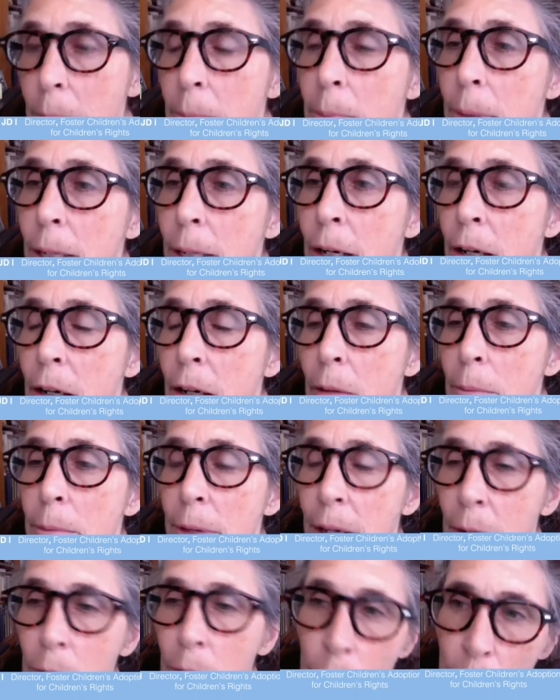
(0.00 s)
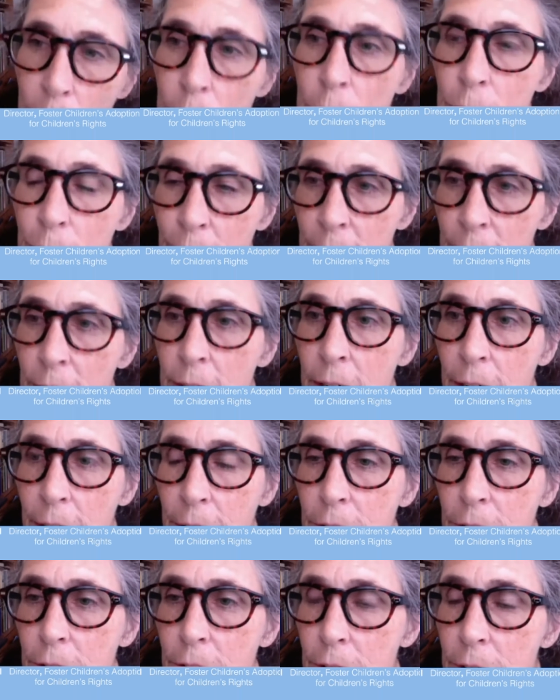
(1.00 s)
That one was
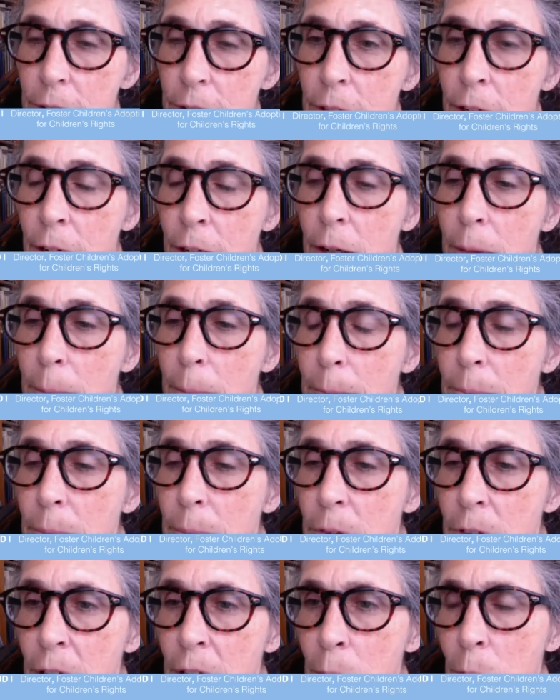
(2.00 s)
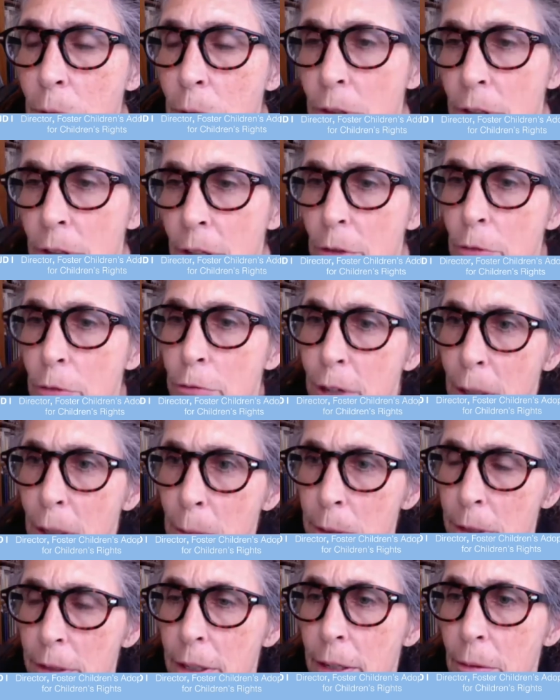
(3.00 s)
finalized. Same with another family
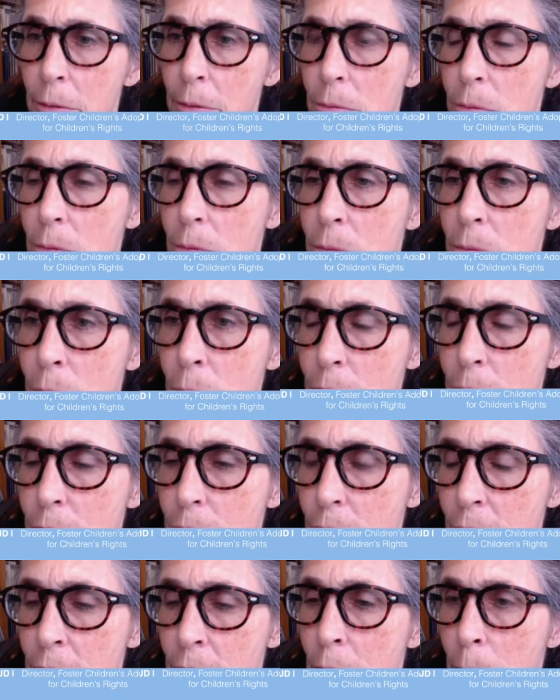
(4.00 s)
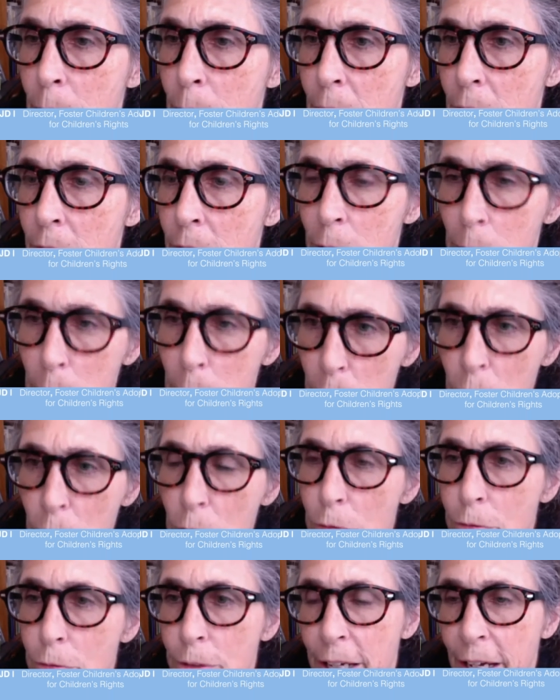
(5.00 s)
that was in the middle of a move.
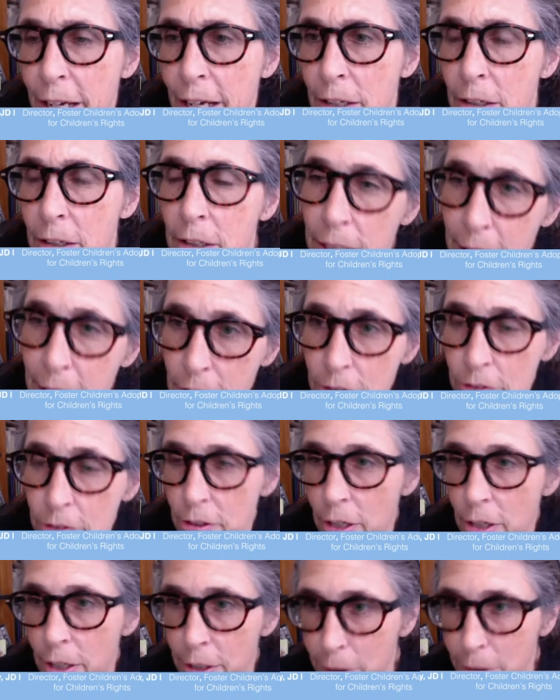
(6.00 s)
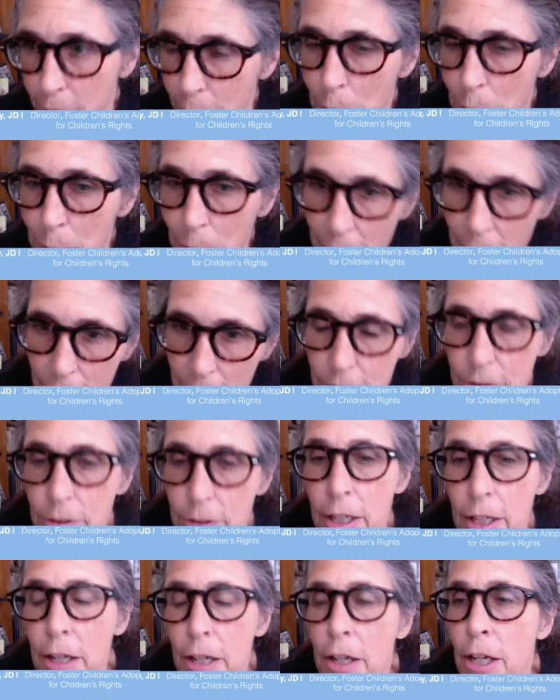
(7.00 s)
They had a lease on another place,
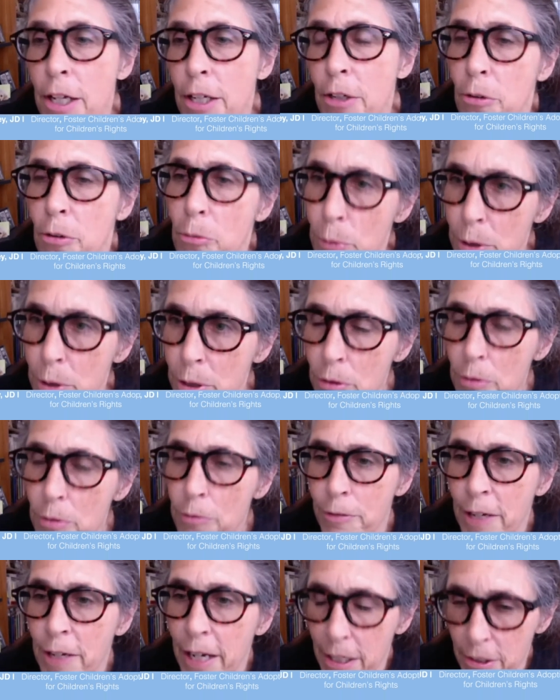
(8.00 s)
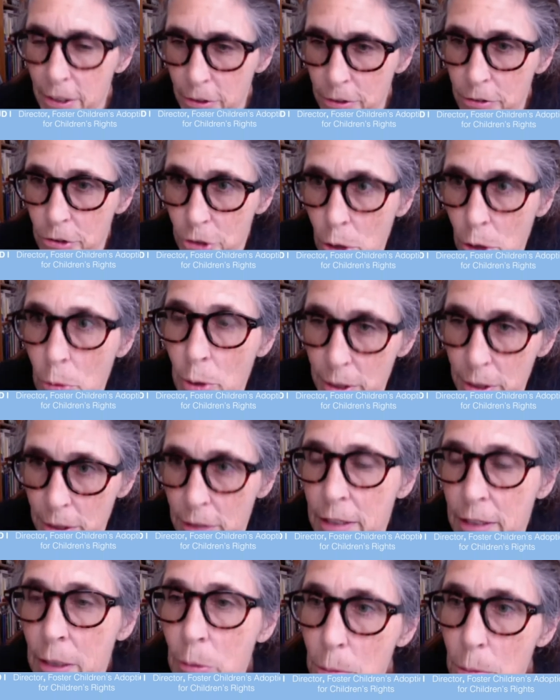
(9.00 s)
real facts showing that they
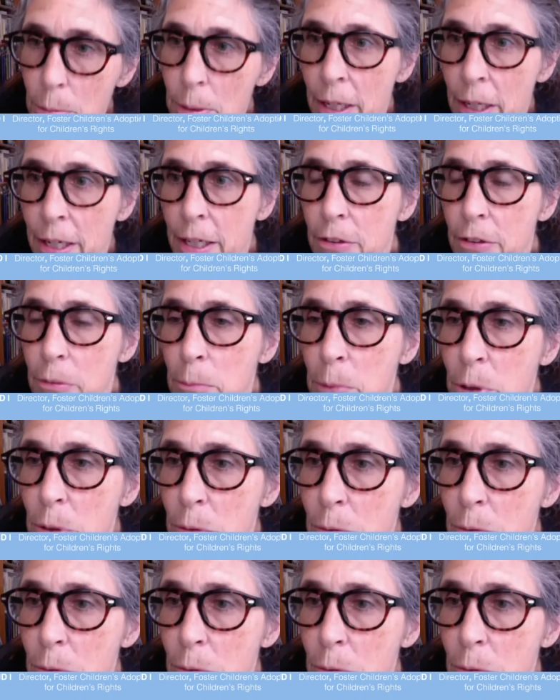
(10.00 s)
were planning to move.